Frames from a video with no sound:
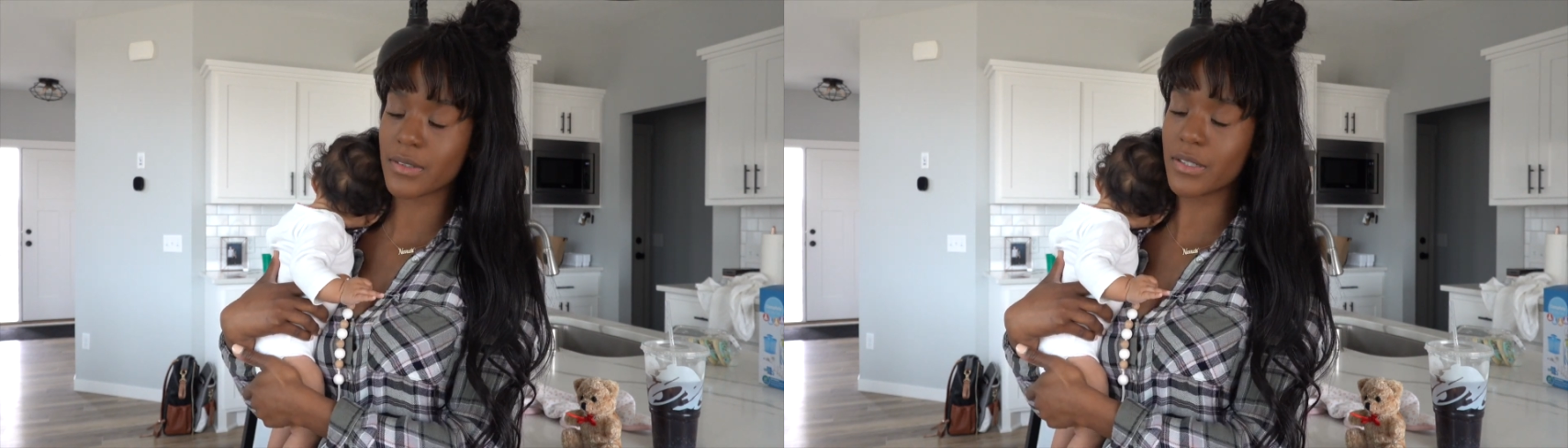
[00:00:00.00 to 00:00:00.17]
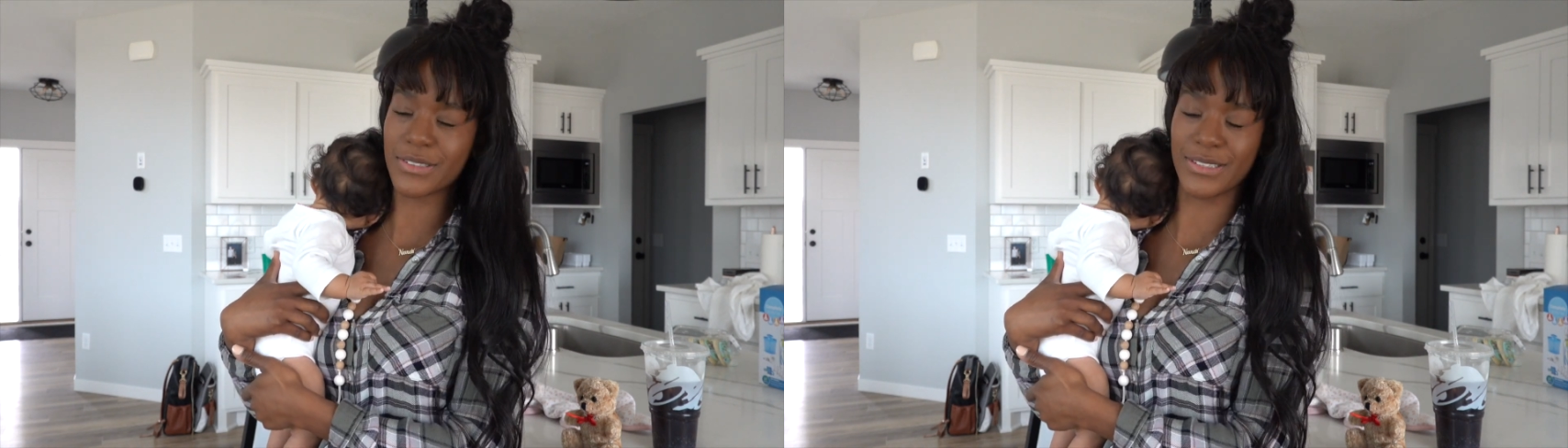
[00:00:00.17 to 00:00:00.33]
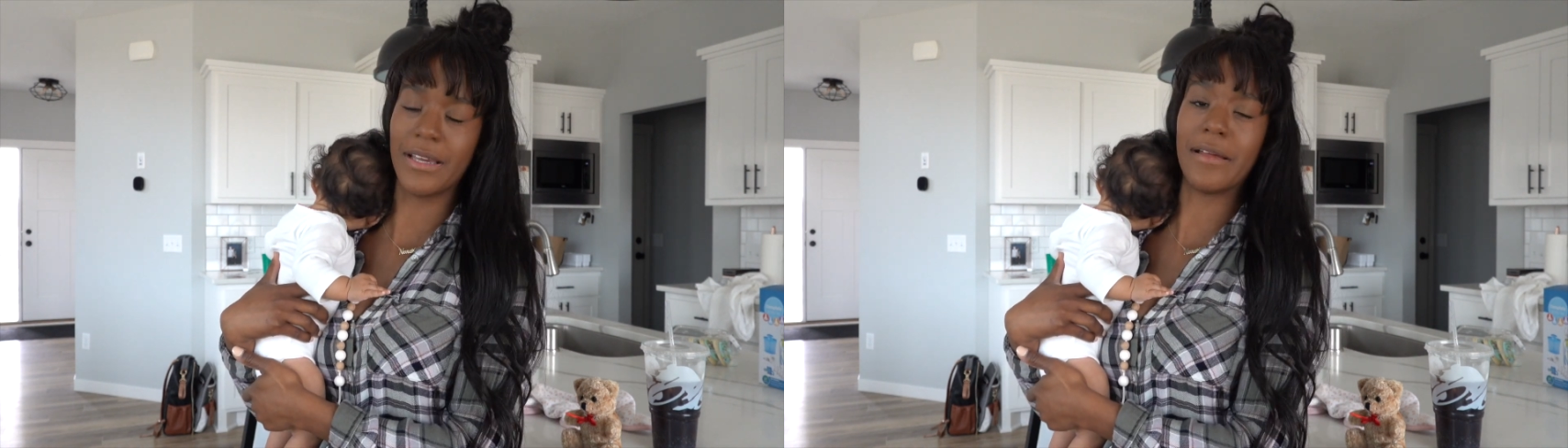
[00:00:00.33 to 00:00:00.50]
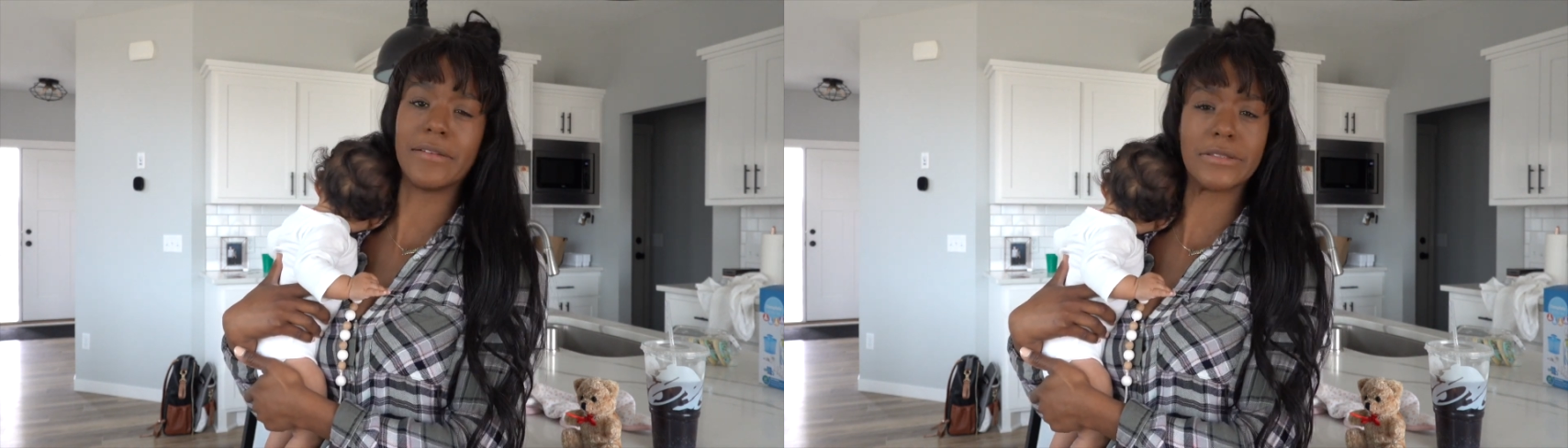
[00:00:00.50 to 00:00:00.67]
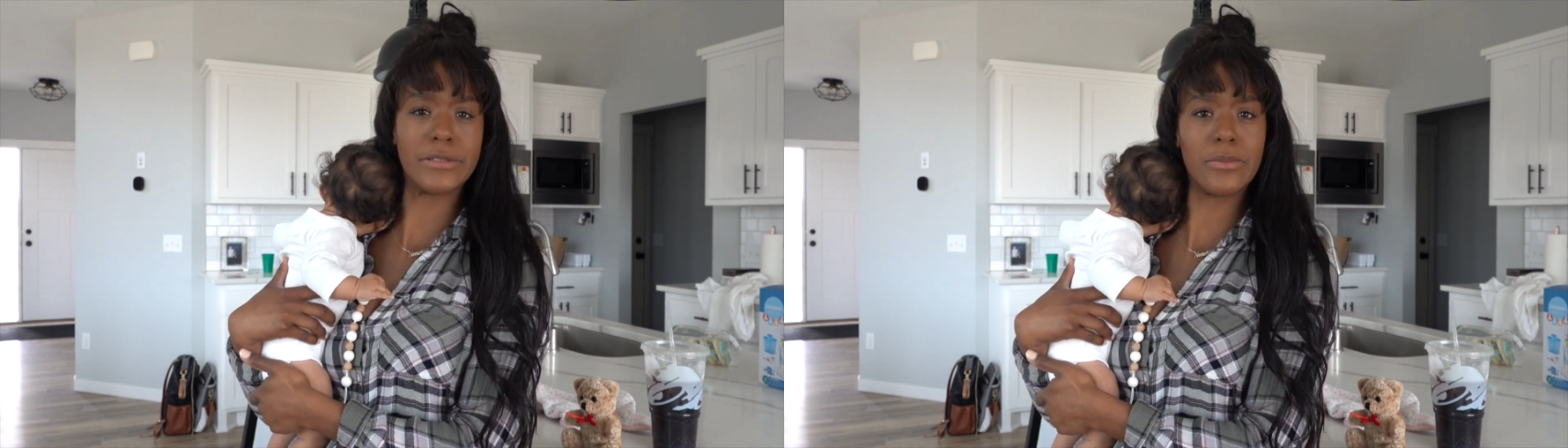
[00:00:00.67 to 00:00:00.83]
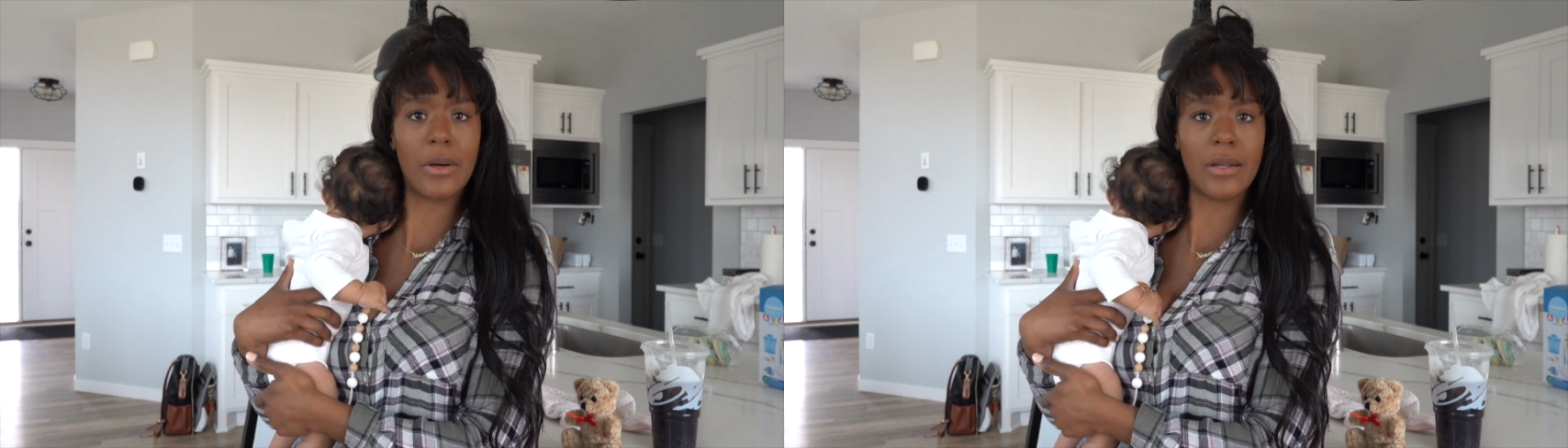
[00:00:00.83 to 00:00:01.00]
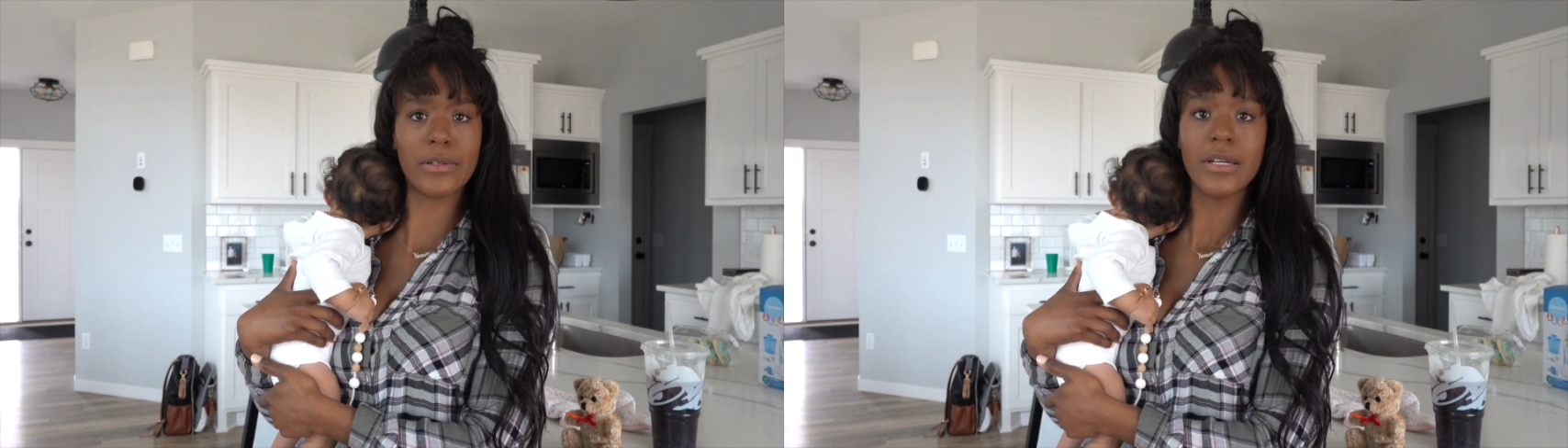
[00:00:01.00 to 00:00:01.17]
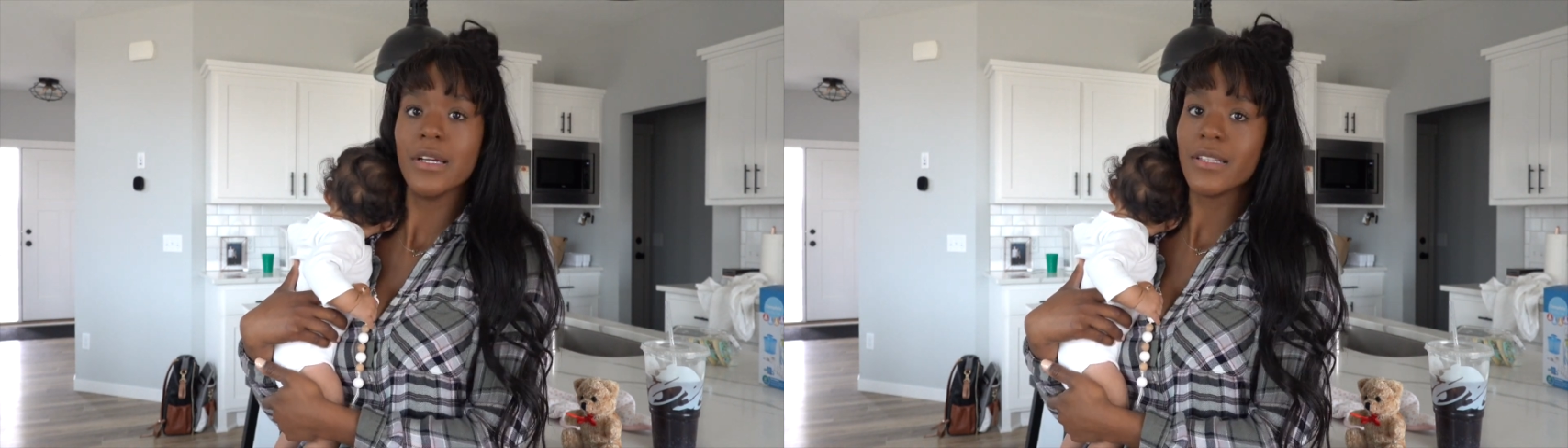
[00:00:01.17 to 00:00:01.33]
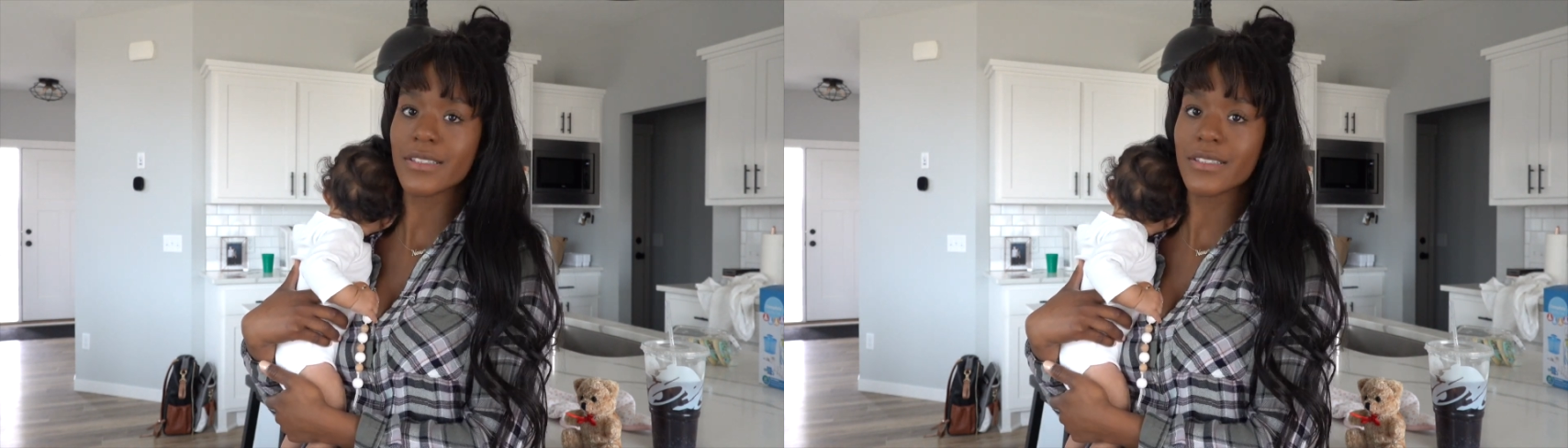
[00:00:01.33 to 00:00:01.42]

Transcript: or yeah, there's still water.